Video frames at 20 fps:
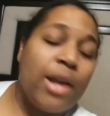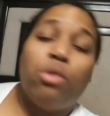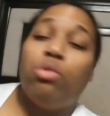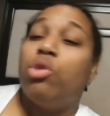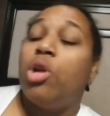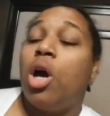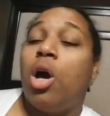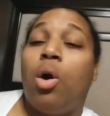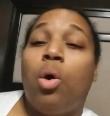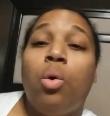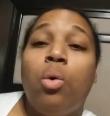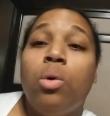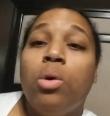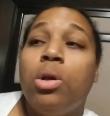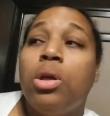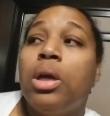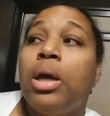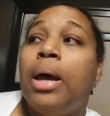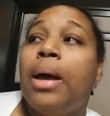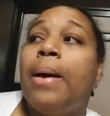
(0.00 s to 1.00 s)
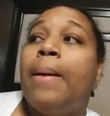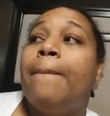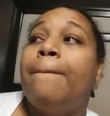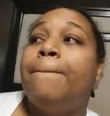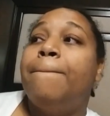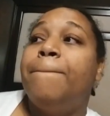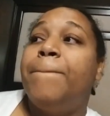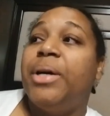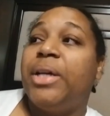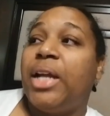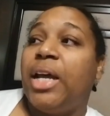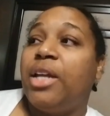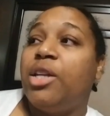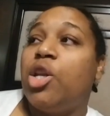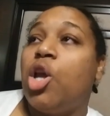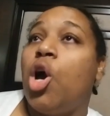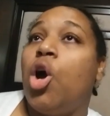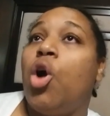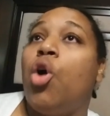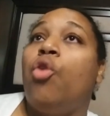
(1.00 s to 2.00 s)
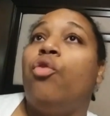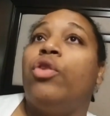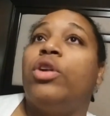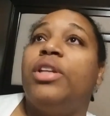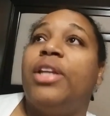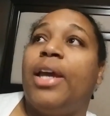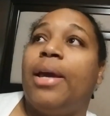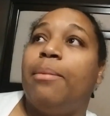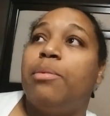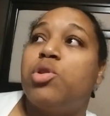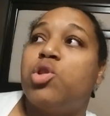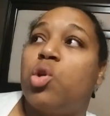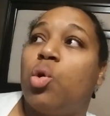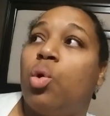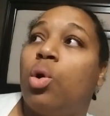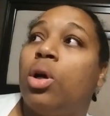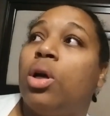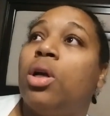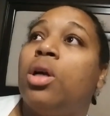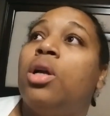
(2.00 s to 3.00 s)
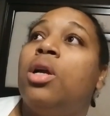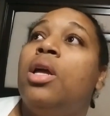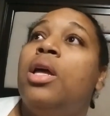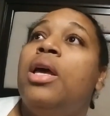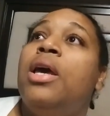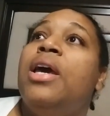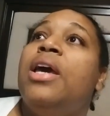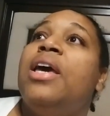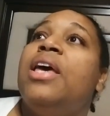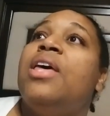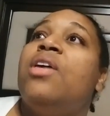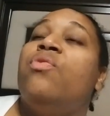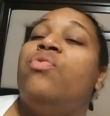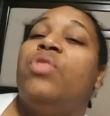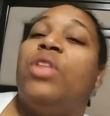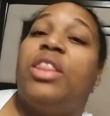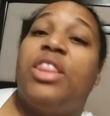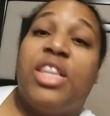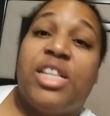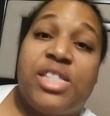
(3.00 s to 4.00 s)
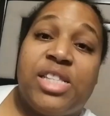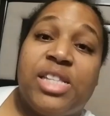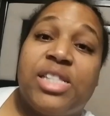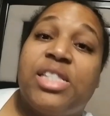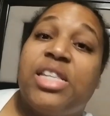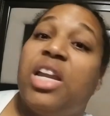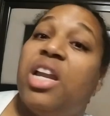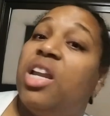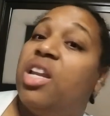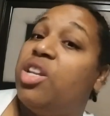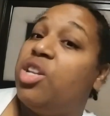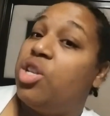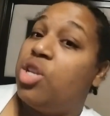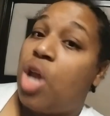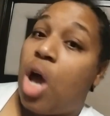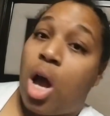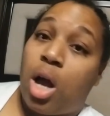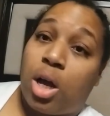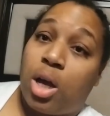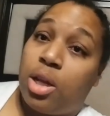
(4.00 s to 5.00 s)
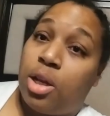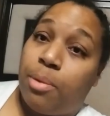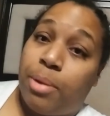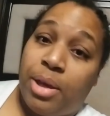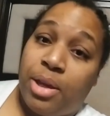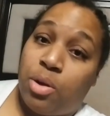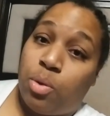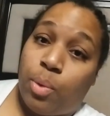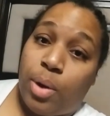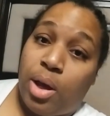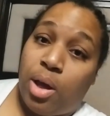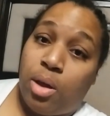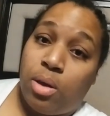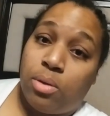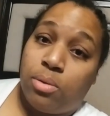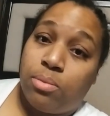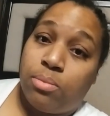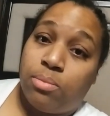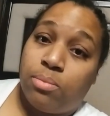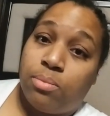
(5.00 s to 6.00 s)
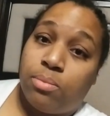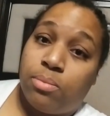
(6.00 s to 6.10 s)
I don't know. But I know for damn sure that this is not going to end well.